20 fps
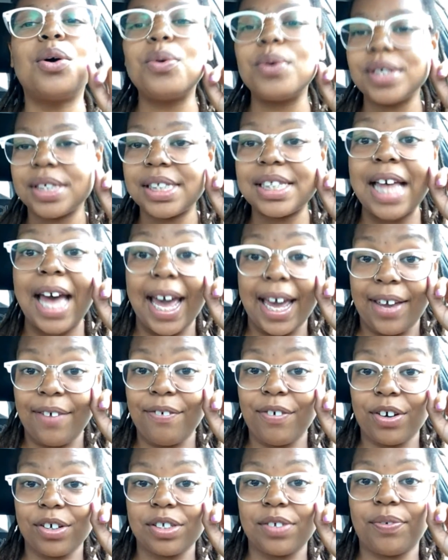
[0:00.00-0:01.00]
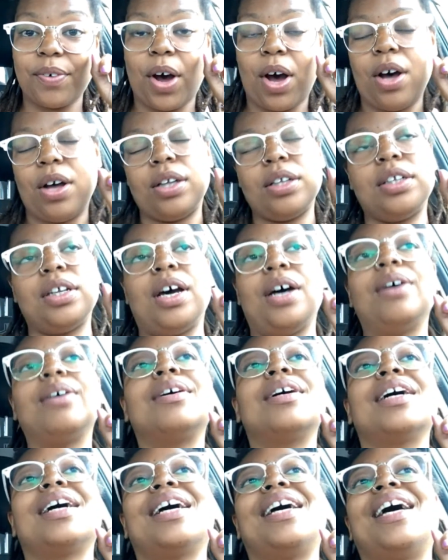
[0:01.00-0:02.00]
Who is they, first of all?
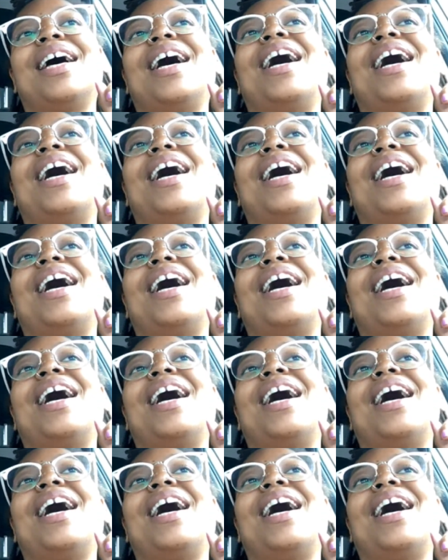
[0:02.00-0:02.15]
No.